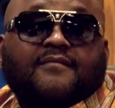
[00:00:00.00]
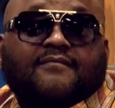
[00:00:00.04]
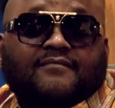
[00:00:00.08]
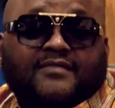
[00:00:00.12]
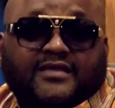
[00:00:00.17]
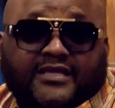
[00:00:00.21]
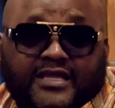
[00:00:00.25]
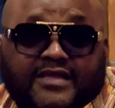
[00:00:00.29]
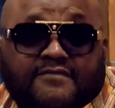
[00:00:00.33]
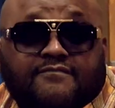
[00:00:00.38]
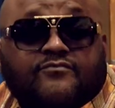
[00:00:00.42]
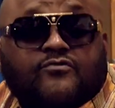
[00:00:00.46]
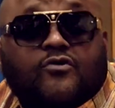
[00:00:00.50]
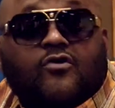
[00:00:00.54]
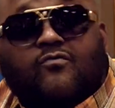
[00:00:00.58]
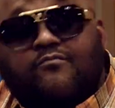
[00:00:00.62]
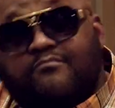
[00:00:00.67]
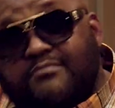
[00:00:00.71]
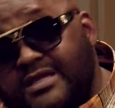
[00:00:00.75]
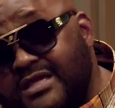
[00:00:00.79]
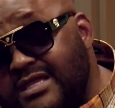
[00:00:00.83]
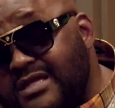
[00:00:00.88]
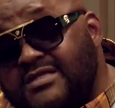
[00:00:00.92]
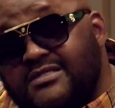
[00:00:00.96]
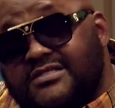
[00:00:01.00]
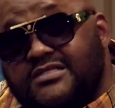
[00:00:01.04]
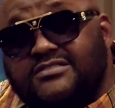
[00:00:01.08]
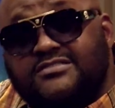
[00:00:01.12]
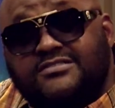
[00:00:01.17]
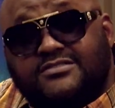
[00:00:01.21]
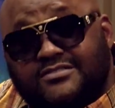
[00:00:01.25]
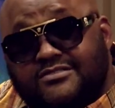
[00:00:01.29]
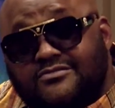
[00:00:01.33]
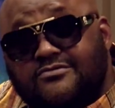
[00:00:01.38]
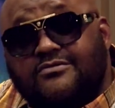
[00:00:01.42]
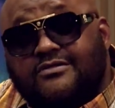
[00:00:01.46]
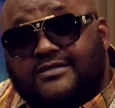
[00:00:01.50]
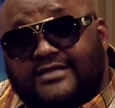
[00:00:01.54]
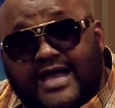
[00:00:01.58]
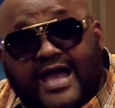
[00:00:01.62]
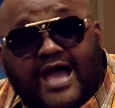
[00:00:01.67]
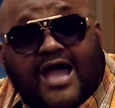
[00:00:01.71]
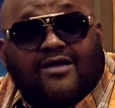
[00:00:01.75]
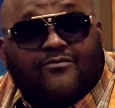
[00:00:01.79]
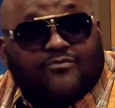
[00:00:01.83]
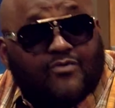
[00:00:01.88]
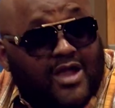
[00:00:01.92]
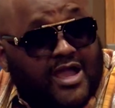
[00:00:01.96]
even though me and this little guy
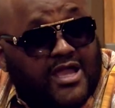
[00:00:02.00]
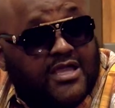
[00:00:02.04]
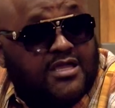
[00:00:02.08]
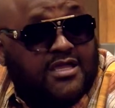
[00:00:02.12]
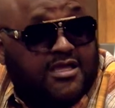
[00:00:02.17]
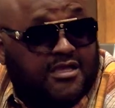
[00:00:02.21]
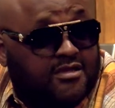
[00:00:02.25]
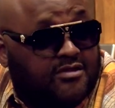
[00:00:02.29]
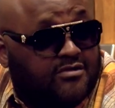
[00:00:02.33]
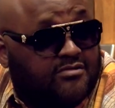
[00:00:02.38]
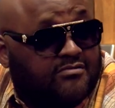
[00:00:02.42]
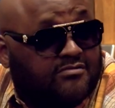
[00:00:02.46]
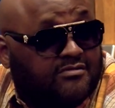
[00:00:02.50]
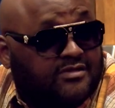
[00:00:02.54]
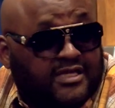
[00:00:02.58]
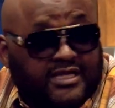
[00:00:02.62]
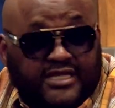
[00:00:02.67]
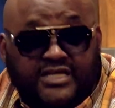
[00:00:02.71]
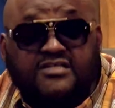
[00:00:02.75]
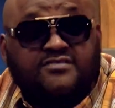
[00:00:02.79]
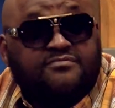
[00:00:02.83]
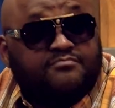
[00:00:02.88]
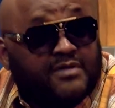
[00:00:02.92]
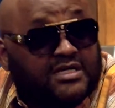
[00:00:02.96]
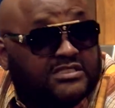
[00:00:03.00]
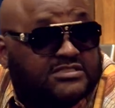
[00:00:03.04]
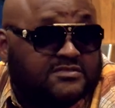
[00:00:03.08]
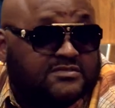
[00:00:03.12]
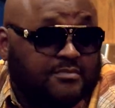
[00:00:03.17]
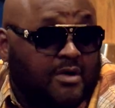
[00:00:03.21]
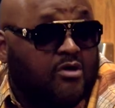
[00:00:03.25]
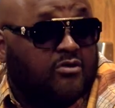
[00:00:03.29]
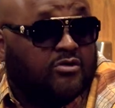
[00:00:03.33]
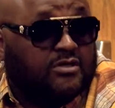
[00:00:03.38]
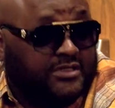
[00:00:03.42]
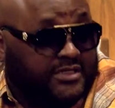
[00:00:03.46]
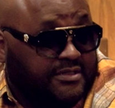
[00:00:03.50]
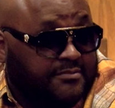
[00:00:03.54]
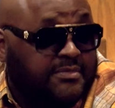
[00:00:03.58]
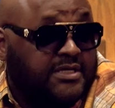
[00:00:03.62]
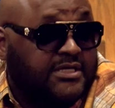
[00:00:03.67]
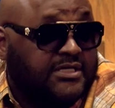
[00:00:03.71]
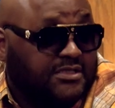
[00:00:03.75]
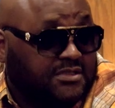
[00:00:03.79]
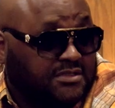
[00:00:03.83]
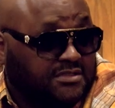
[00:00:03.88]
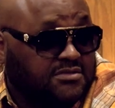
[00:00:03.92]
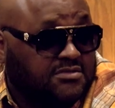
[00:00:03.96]
right here, and he's much smaller than
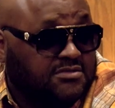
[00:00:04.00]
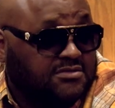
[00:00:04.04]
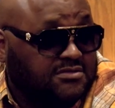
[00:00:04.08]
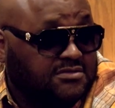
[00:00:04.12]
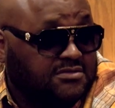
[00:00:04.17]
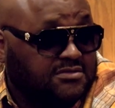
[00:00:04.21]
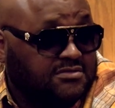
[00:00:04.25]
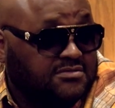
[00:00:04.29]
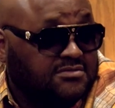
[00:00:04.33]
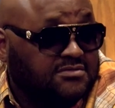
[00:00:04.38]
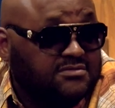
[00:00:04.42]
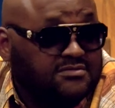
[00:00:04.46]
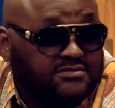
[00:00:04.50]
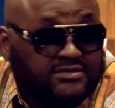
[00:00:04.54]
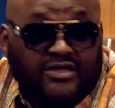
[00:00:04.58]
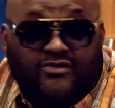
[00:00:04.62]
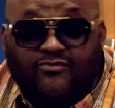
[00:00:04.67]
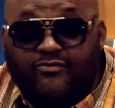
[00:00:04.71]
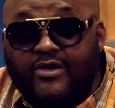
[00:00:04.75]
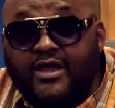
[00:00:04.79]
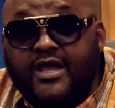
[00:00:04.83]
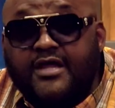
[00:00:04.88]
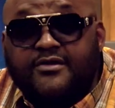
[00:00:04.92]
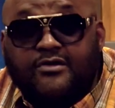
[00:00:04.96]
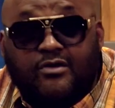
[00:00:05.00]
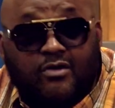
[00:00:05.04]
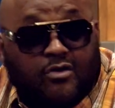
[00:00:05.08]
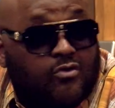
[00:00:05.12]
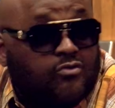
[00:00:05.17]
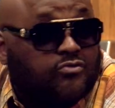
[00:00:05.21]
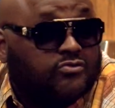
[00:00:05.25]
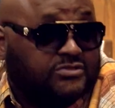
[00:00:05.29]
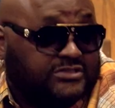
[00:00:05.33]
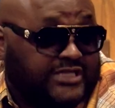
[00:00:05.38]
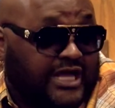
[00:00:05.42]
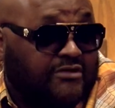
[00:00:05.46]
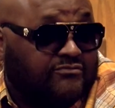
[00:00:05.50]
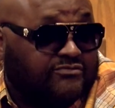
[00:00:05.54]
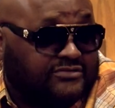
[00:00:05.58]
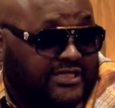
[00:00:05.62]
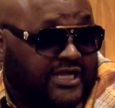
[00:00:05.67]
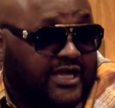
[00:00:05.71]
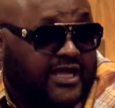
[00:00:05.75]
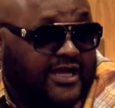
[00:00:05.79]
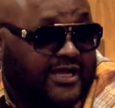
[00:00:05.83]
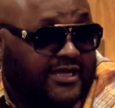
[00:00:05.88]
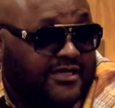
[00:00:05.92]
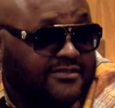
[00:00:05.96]
me, that ran the whole South
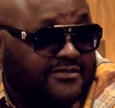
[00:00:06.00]
Side.